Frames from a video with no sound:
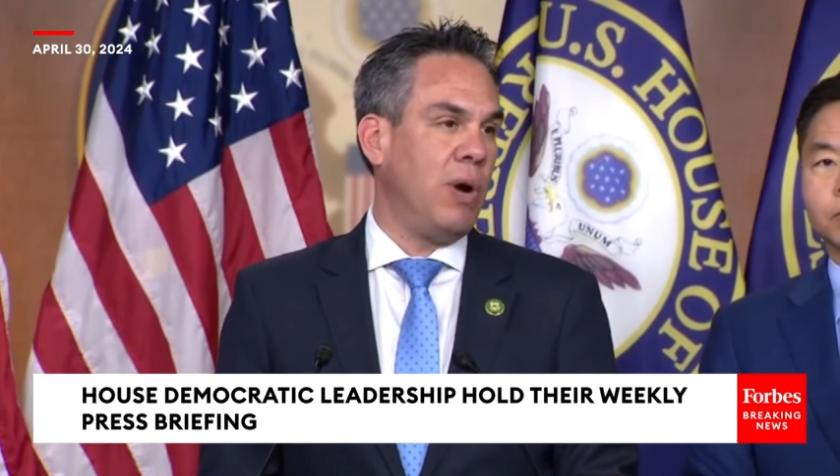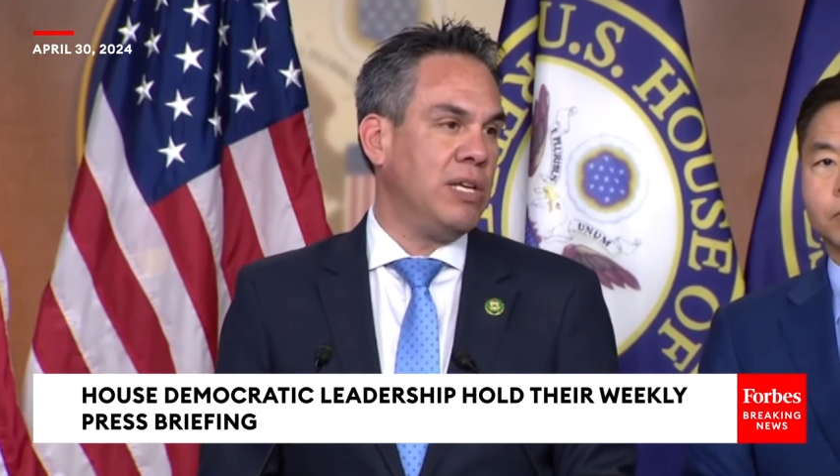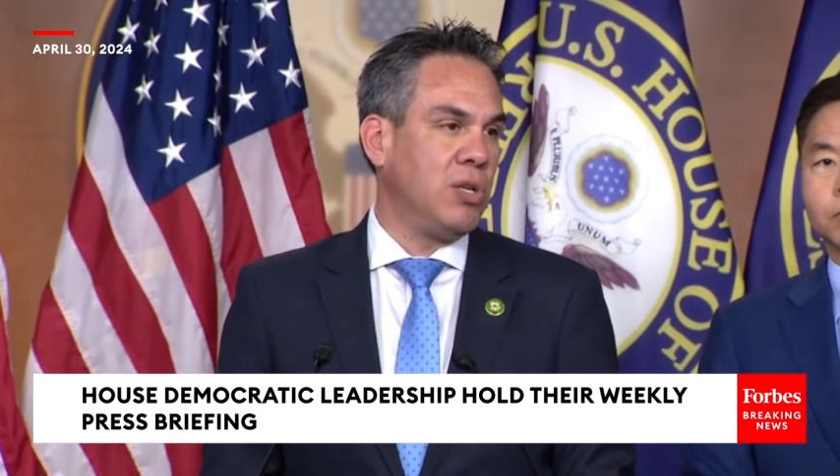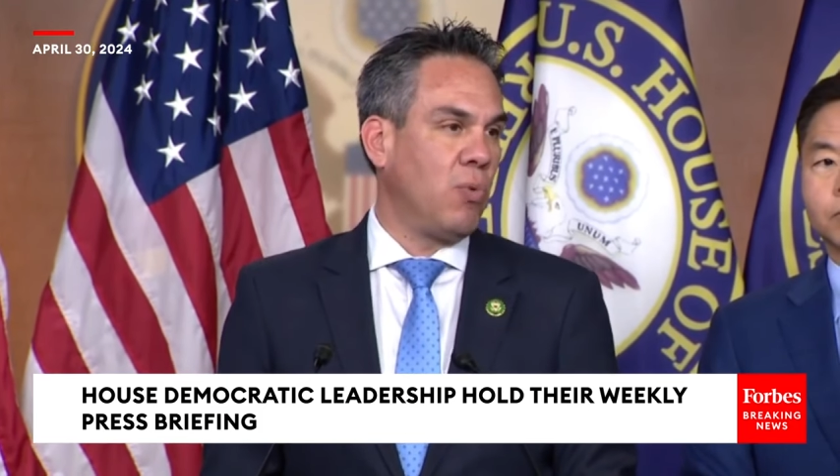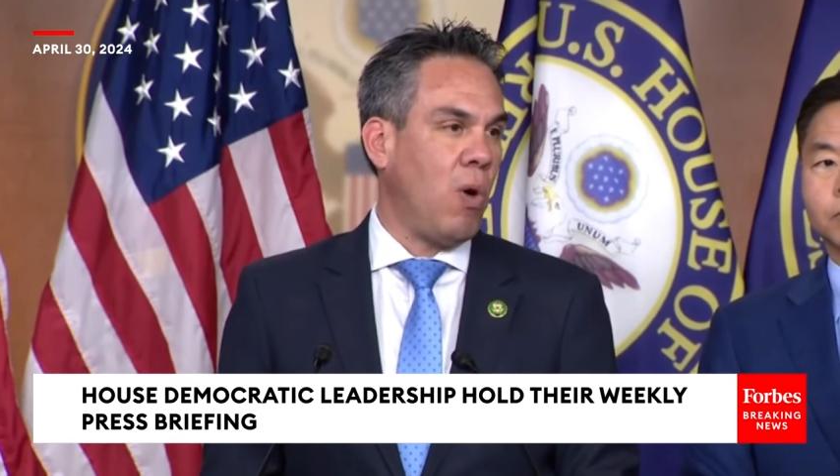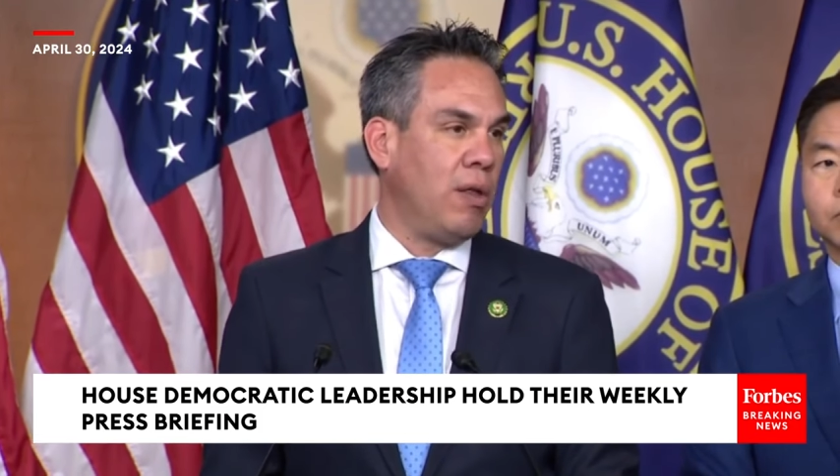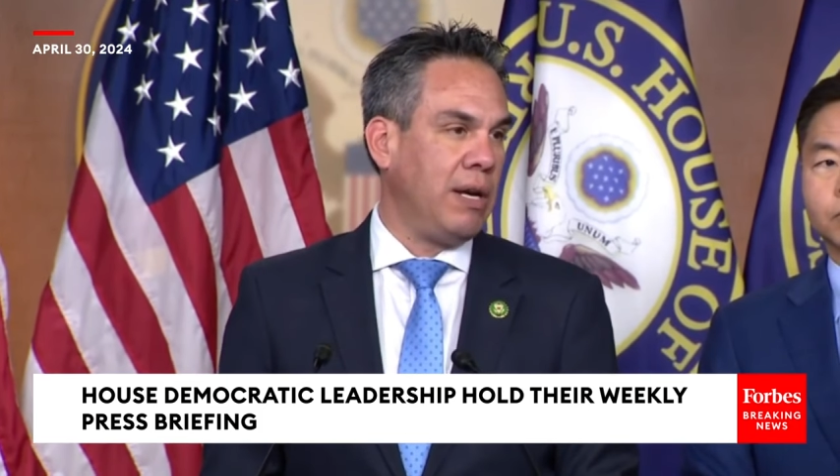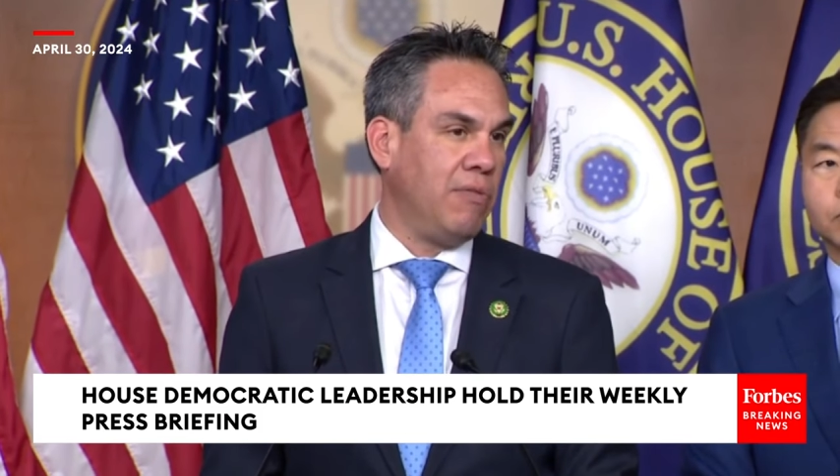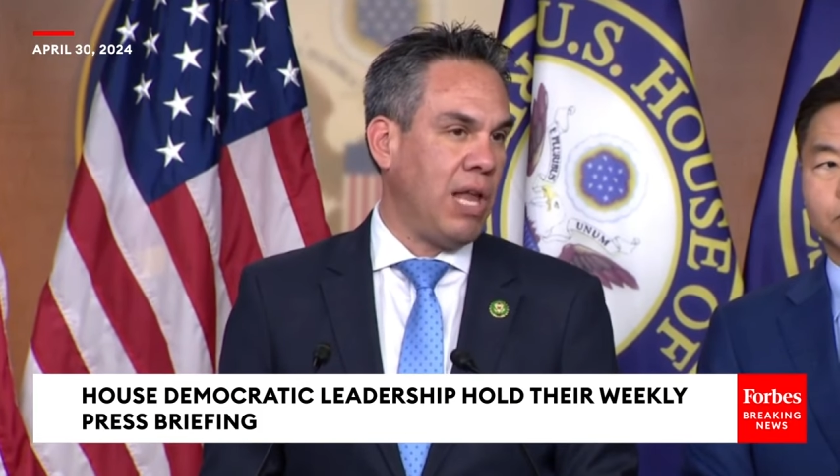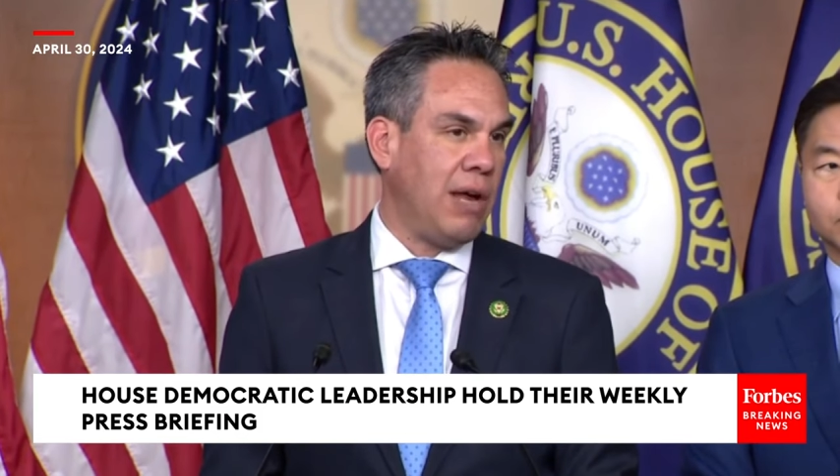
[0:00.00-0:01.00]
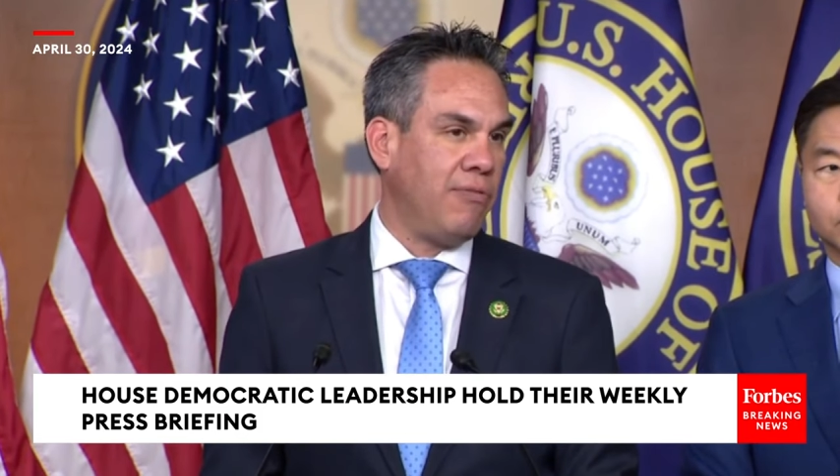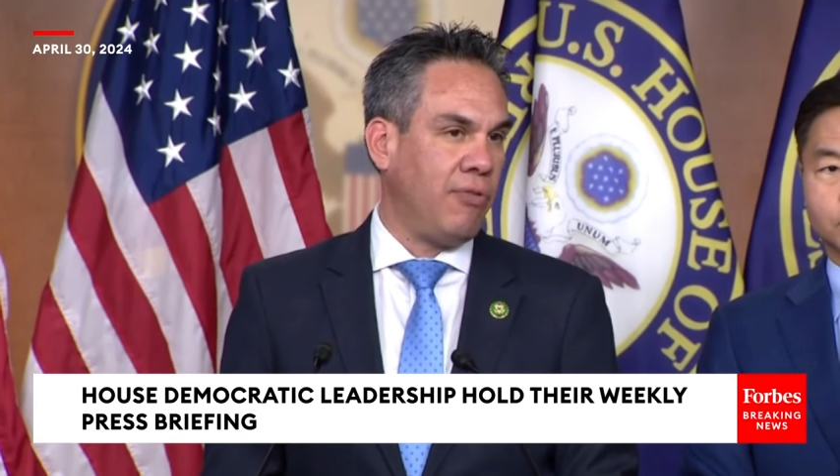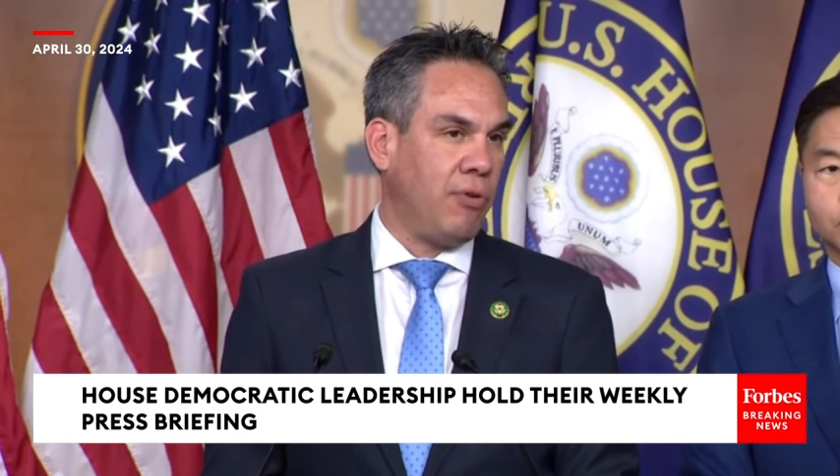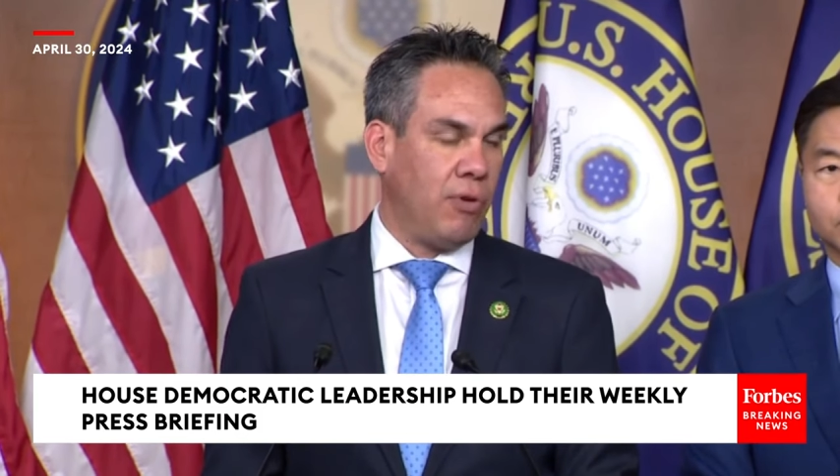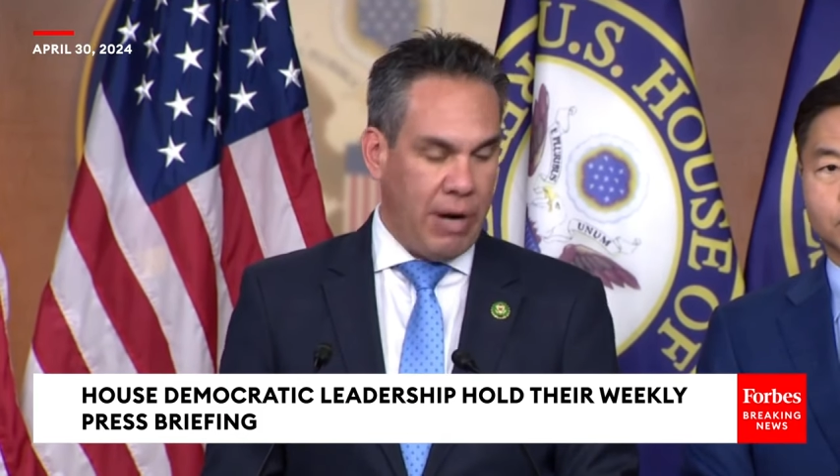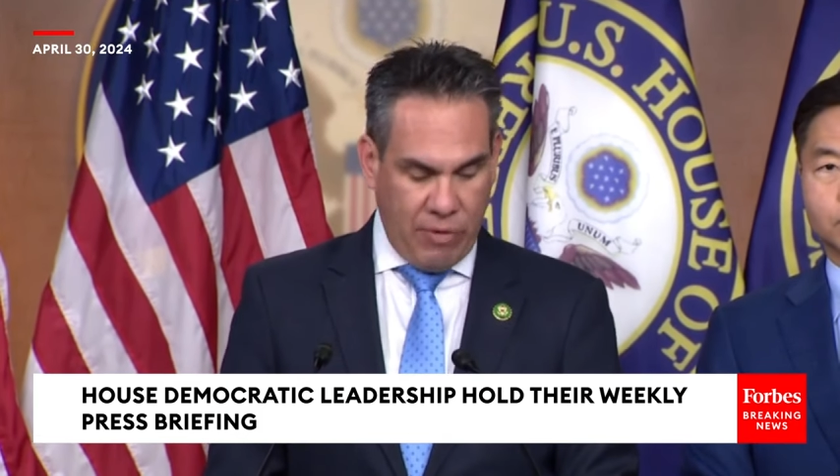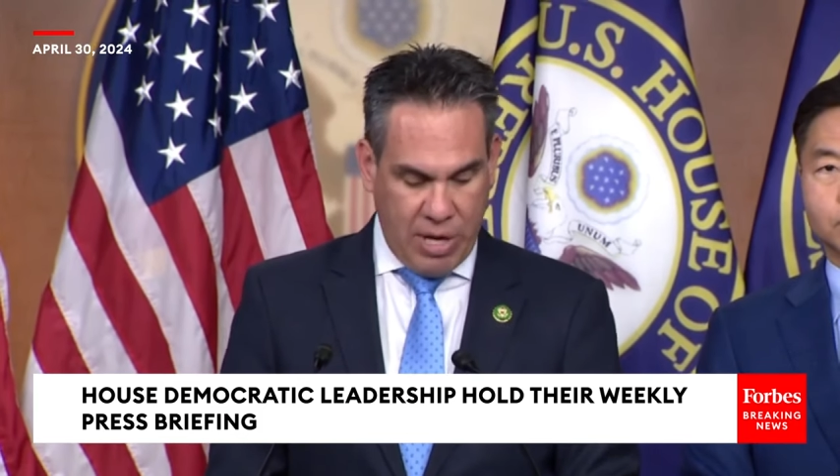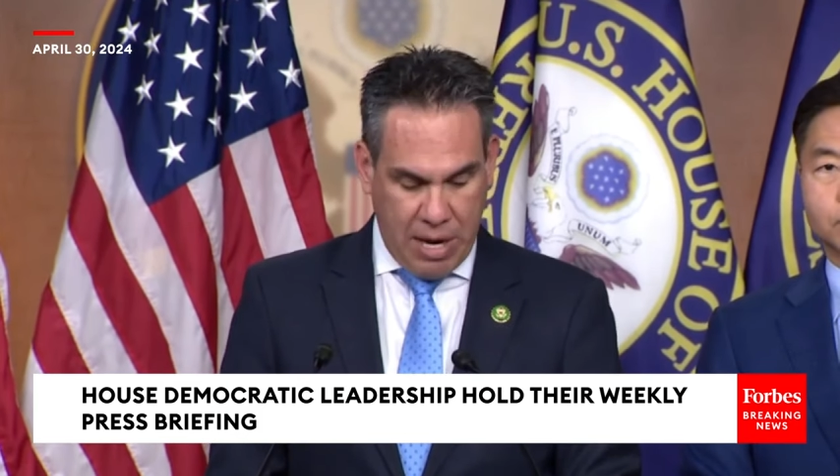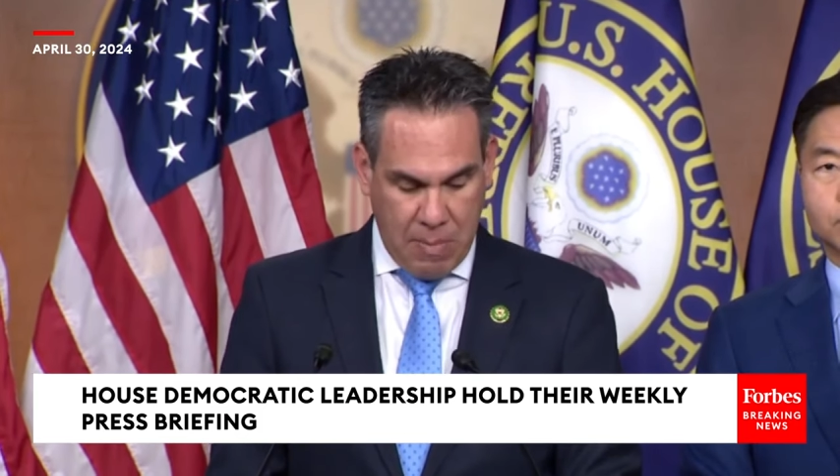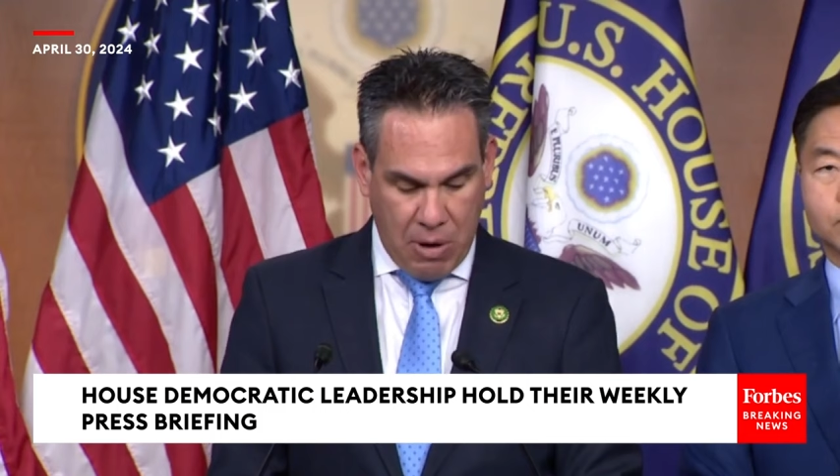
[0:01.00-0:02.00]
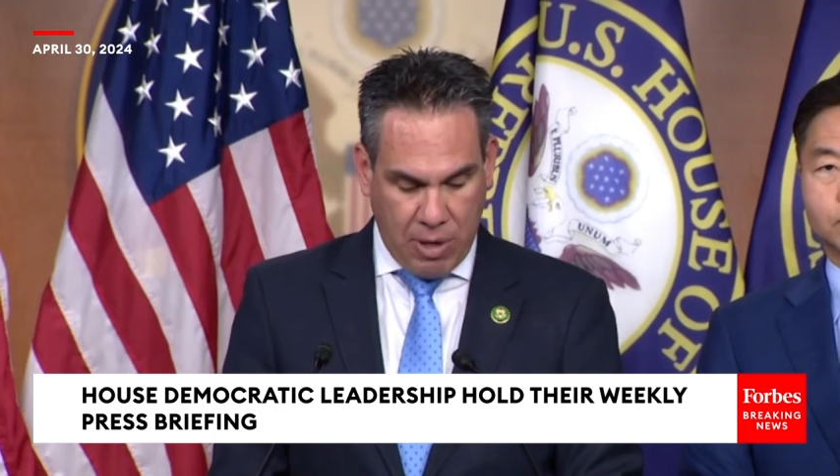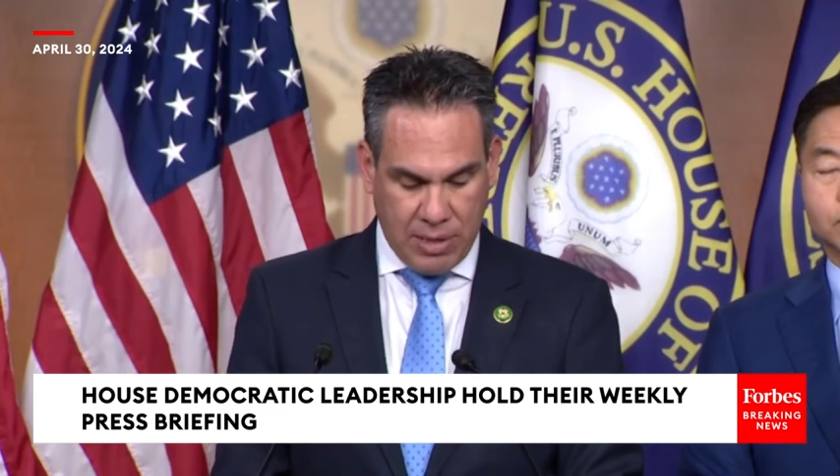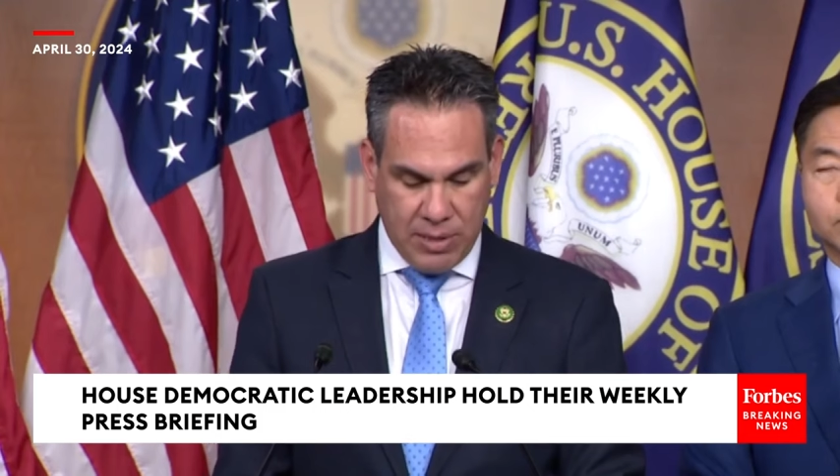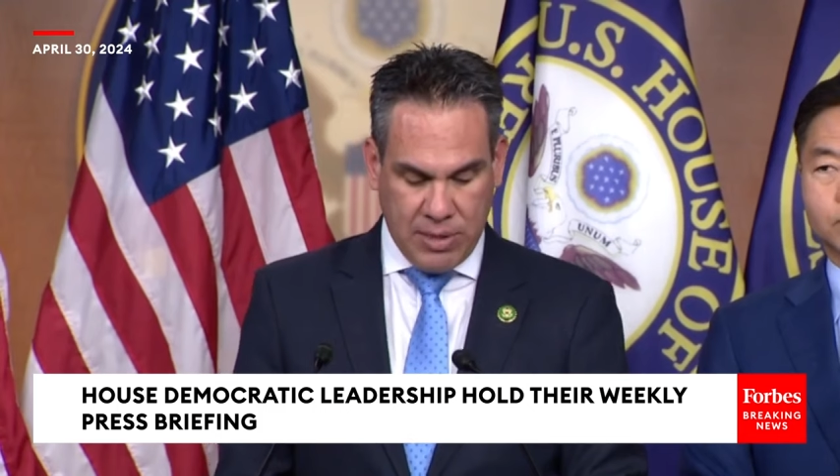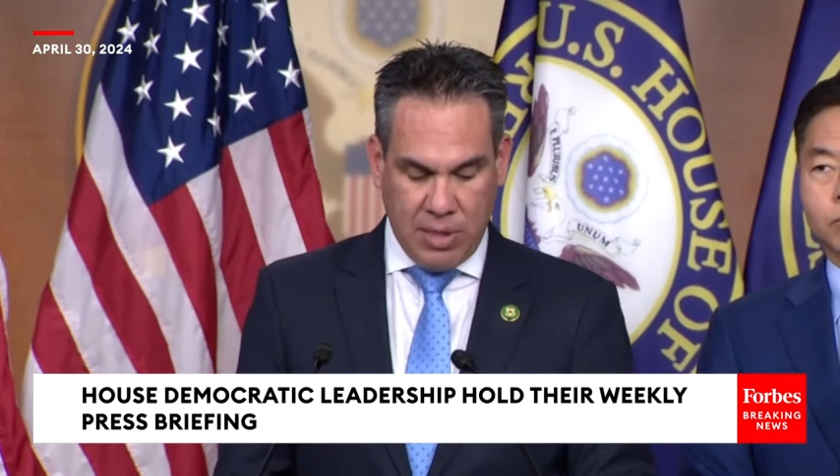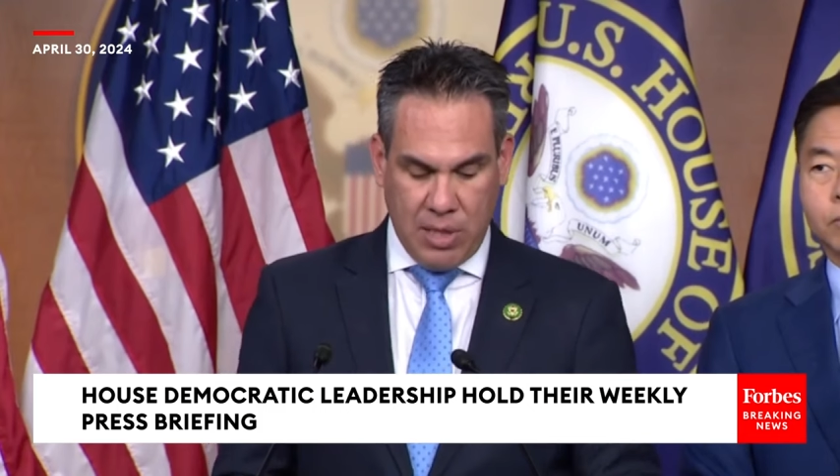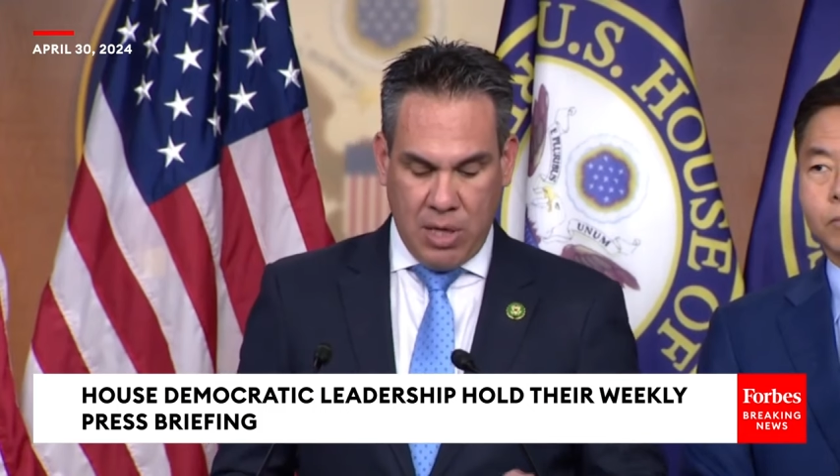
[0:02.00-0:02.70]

raise the quality of life for everyday Americans.